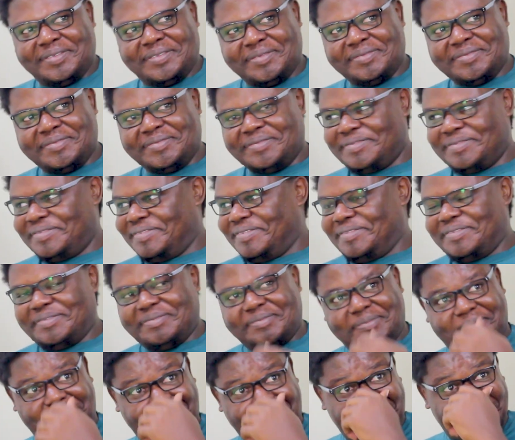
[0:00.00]
doing that?
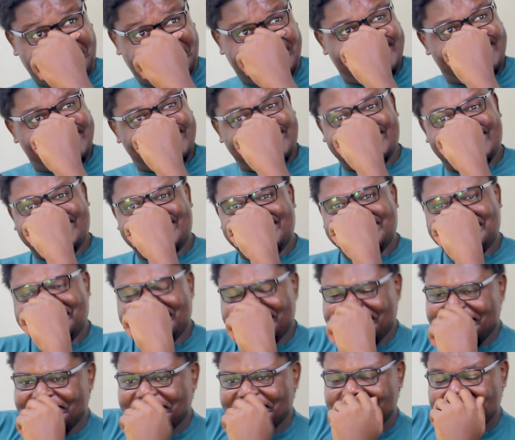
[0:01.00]
So,
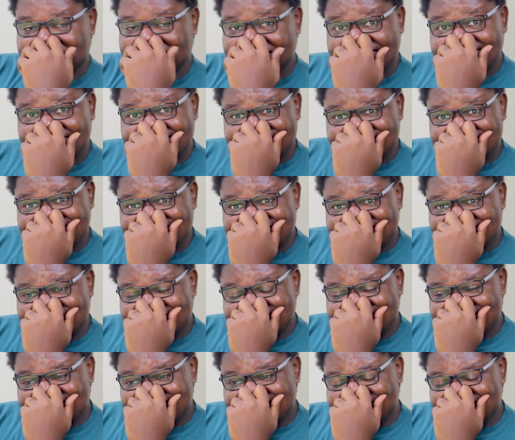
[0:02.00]
yeah, I do
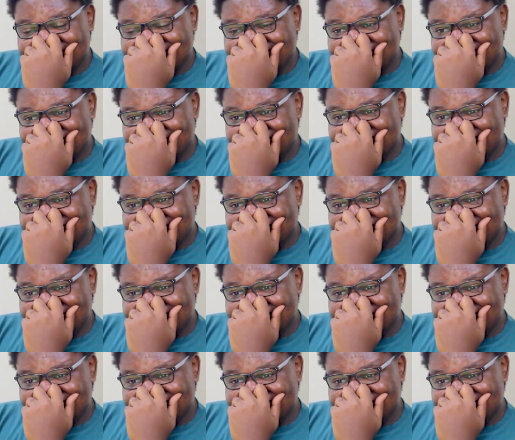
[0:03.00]
believe that.